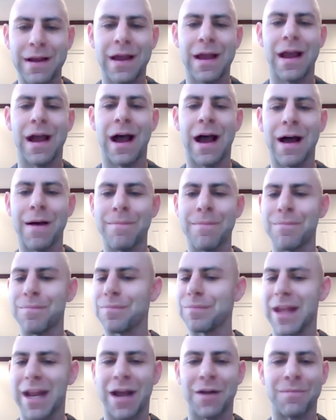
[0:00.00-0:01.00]

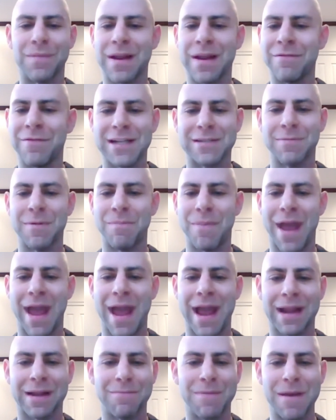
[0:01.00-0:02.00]
Investment
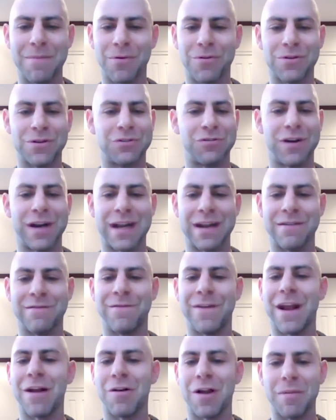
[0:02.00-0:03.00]
bank people were treated
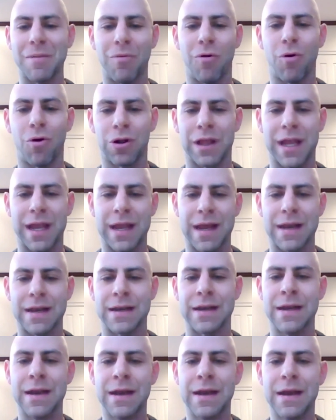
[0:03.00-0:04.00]
very poorly,
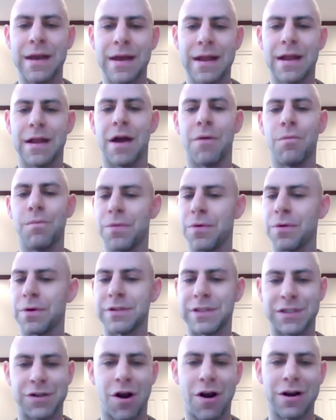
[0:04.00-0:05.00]
and the
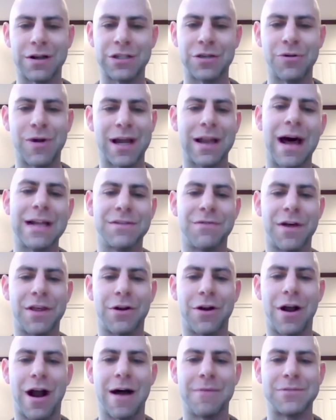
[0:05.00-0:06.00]
stars who had lots of
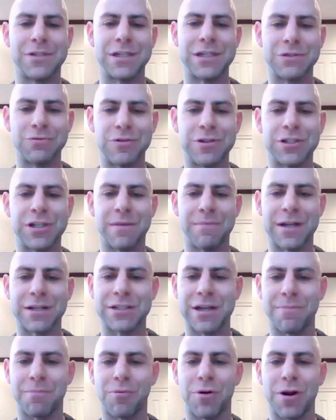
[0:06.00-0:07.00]
other options were jumping
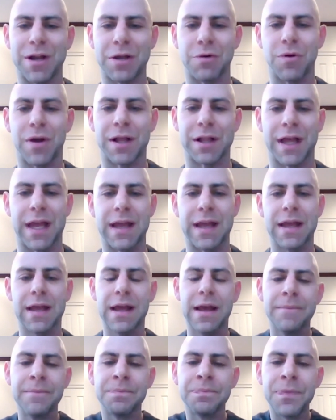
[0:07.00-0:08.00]
ship pretty quickly.
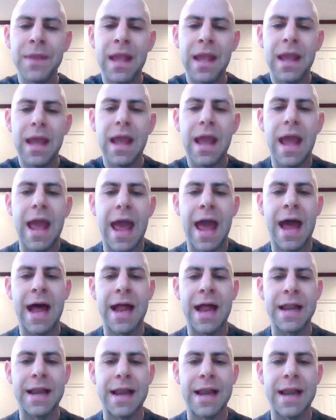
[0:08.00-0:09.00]

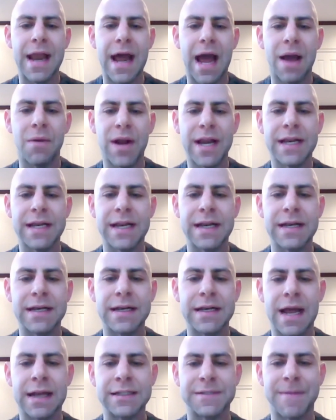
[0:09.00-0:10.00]
And I went in
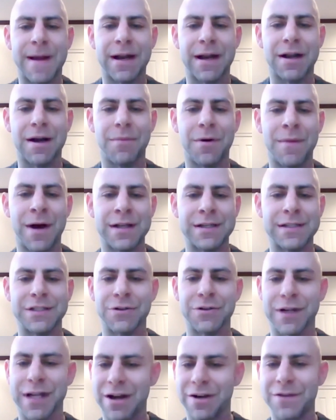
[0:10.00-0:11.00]
and spent a couple
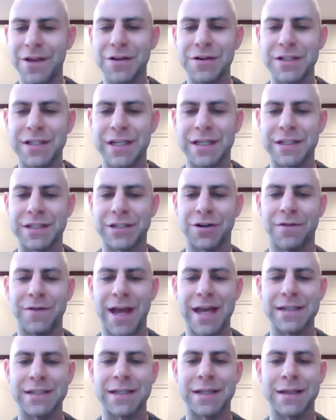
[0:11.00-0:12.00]
months doing interviews and
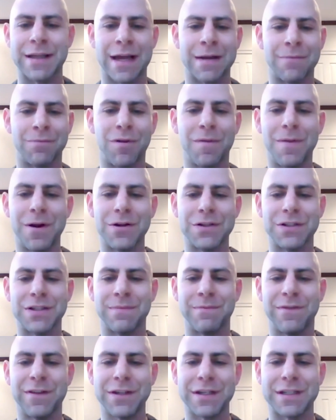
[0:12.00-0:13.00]
surveys, and then proposed some
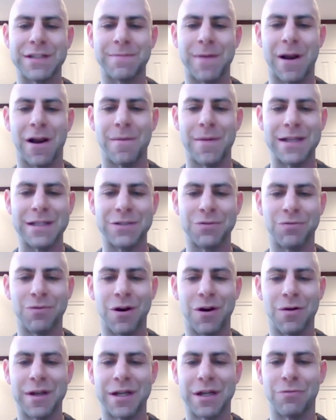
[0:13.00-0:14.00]
field experiments where
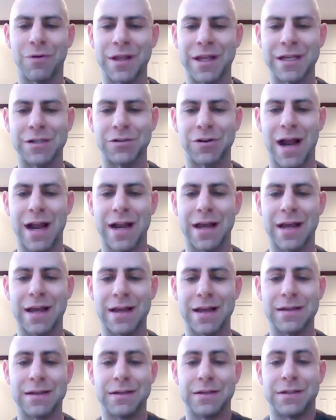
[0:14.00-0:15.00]
we could really try
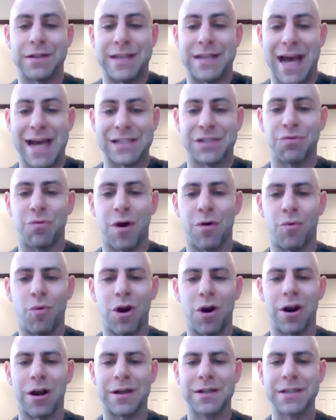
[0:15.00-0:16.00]
to test what
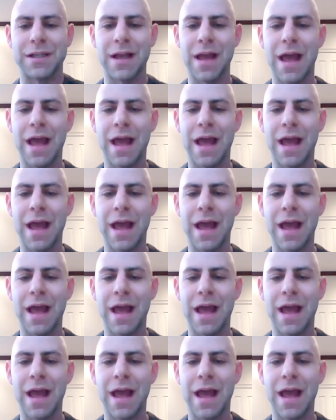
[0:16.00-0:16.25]
worked.